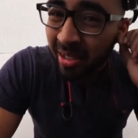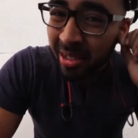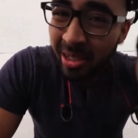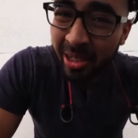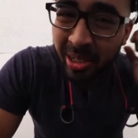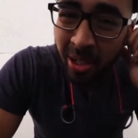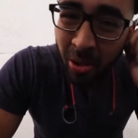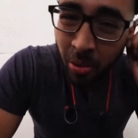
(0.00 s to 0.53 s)
are
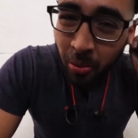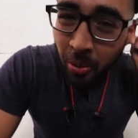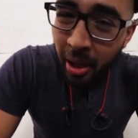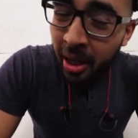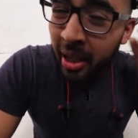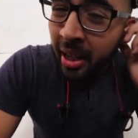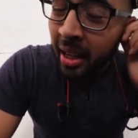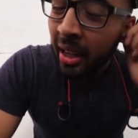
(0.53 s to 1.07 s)
still
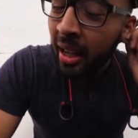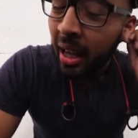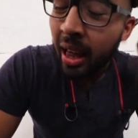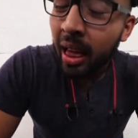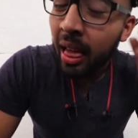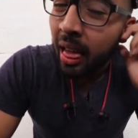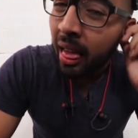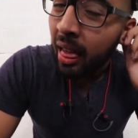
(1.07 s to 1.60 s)
ringing.
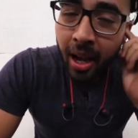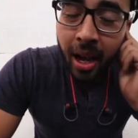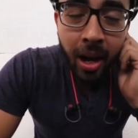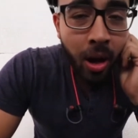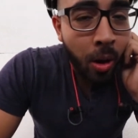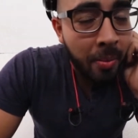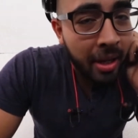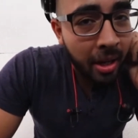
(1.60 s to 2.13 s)

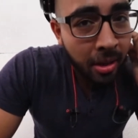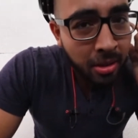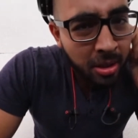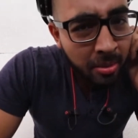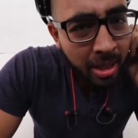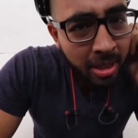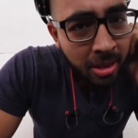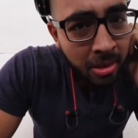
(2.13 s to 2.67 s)
I hope that goes
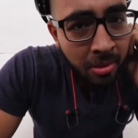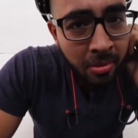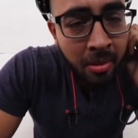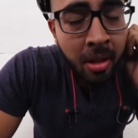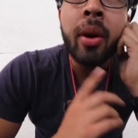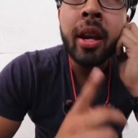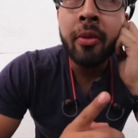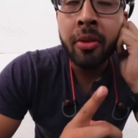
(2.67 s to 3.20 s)
away soon.
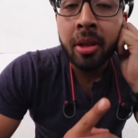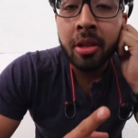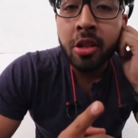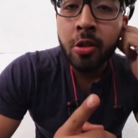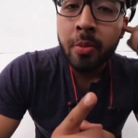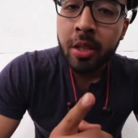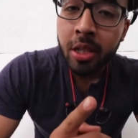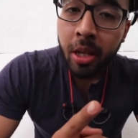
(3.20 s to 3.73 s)
Waiting for the
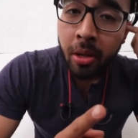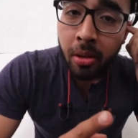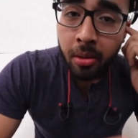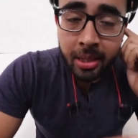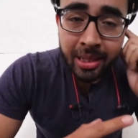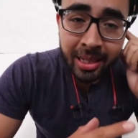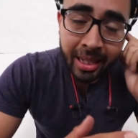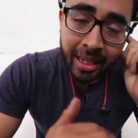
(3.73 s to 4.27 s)
super shuttle
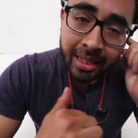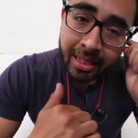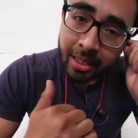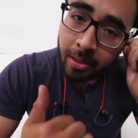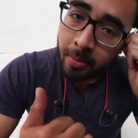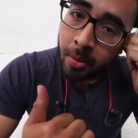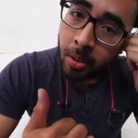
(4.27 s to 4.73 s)
to get to the